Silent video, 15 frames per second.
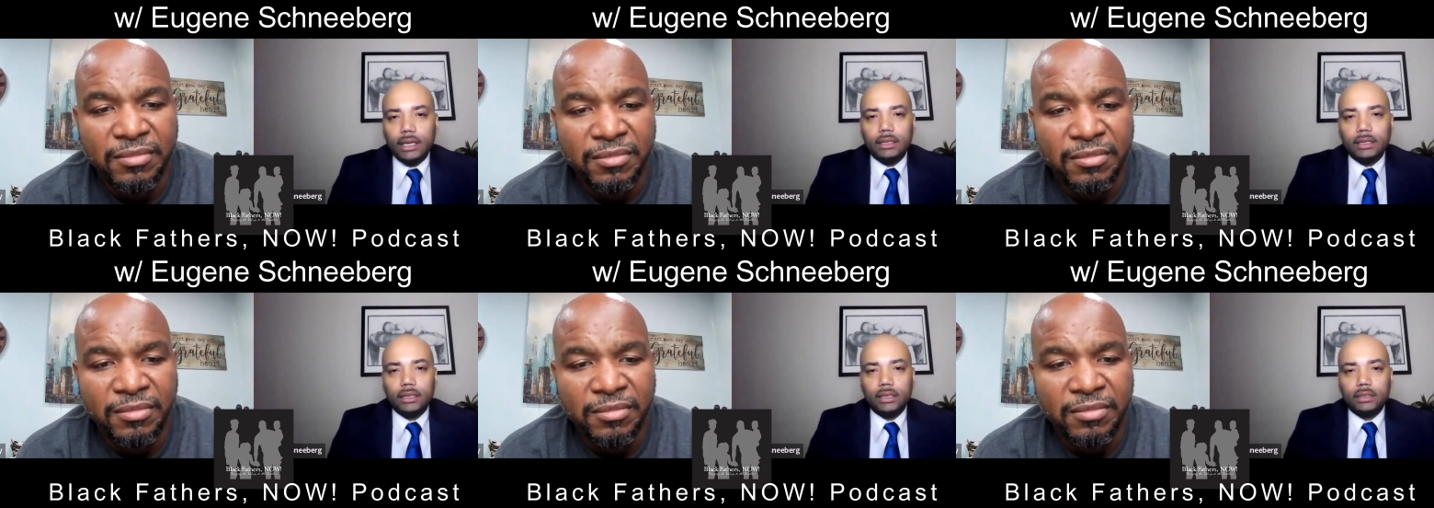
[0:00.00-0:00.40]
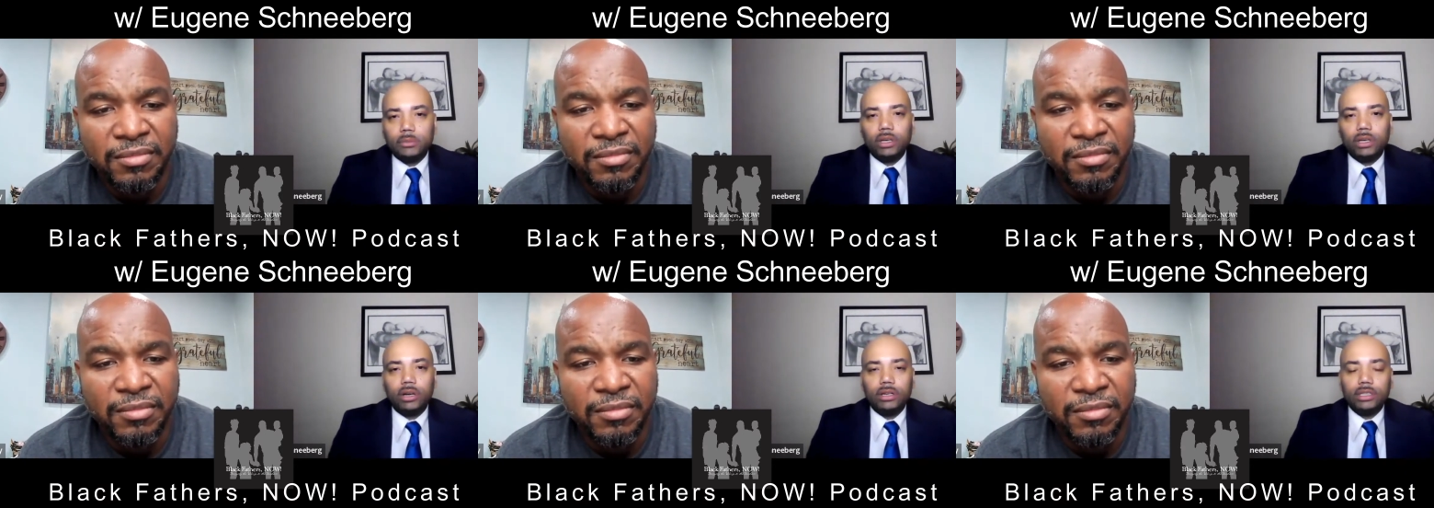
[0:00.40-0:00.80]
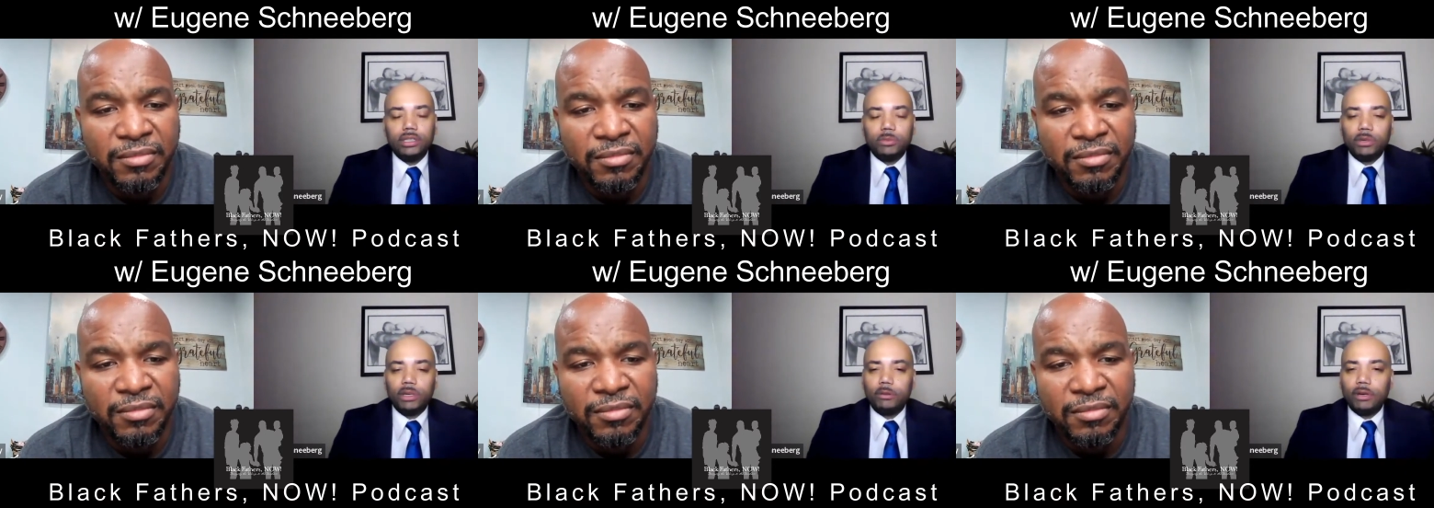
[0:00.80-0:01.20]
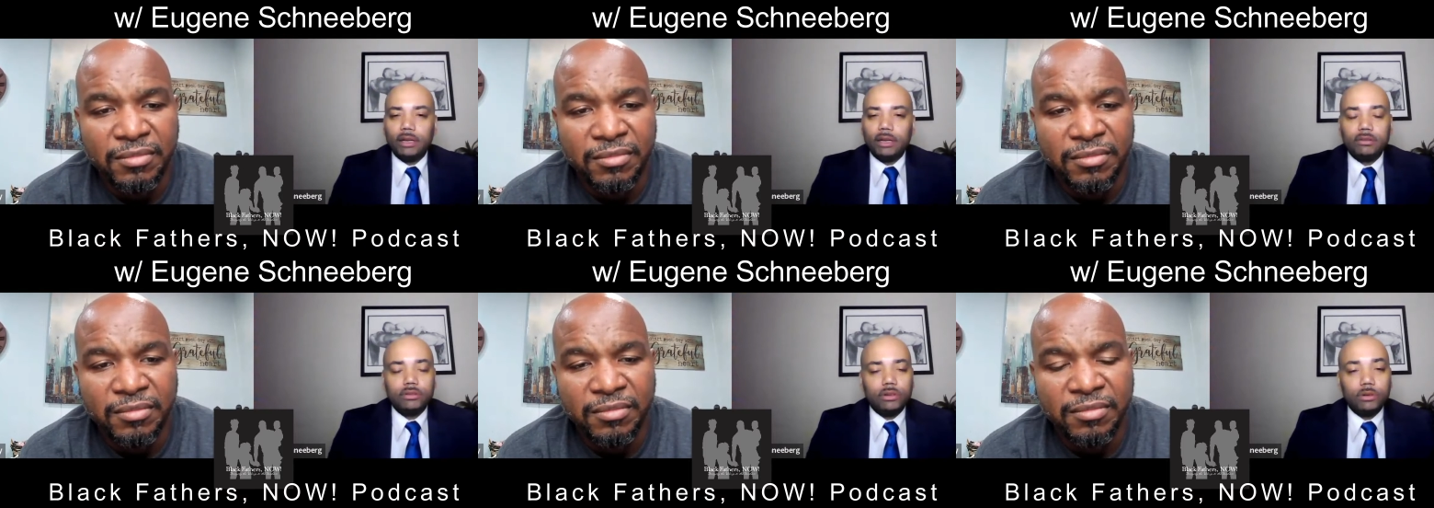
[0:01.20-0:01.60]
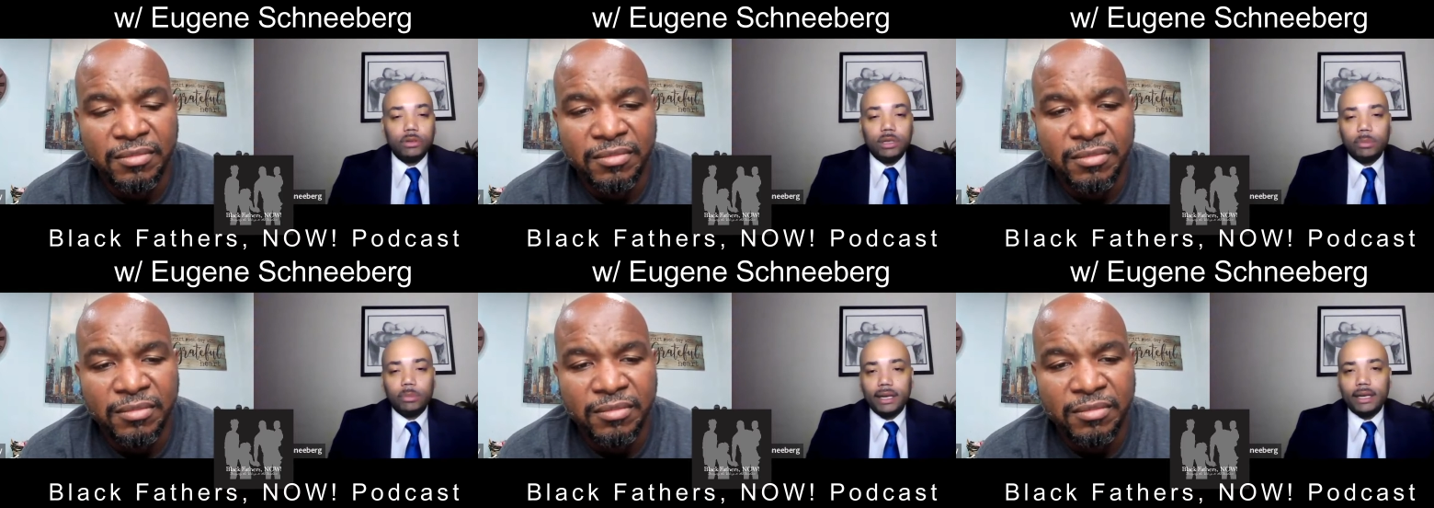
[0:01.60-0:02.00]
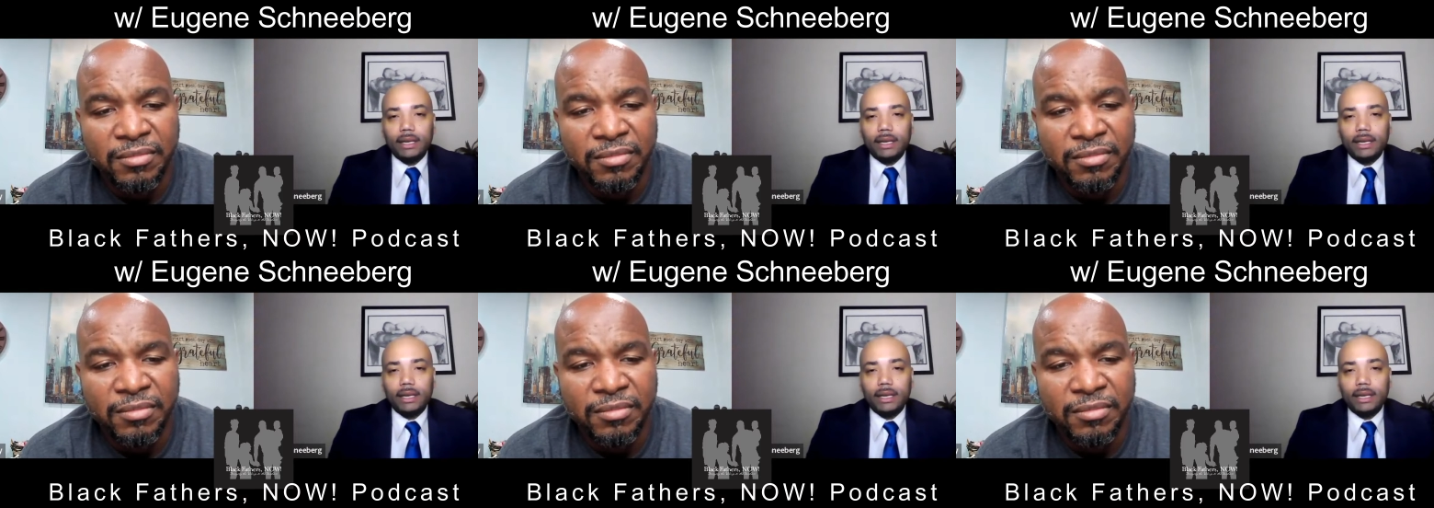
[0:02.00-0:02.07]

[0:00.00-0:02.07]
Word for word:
Speaker 1: And uh, to be honest, man, when I was growing up,